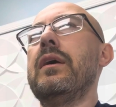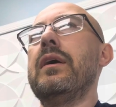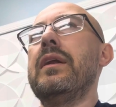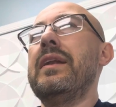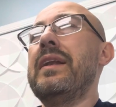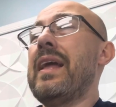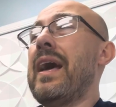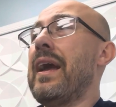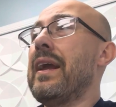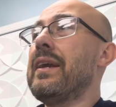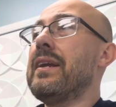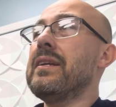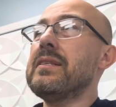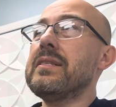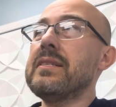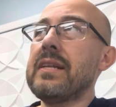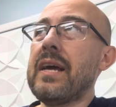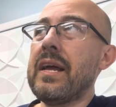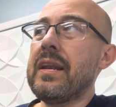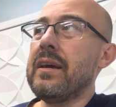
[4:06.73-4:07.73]
NEG
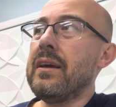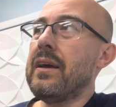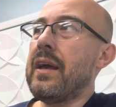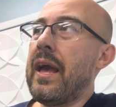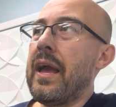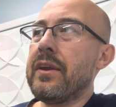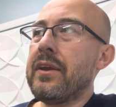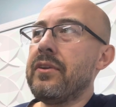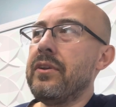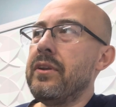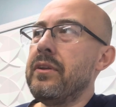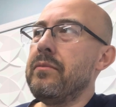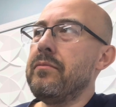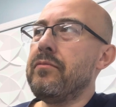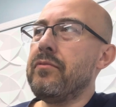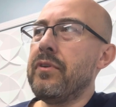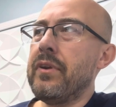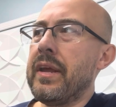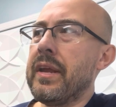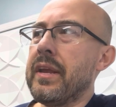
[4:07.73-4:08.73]
is not an acronym
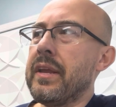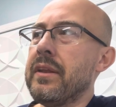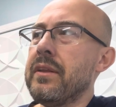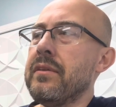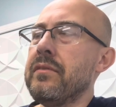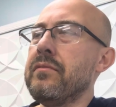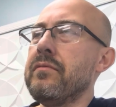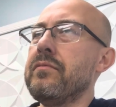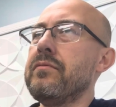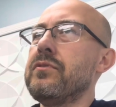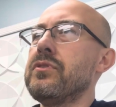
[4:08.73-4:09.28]
for negative.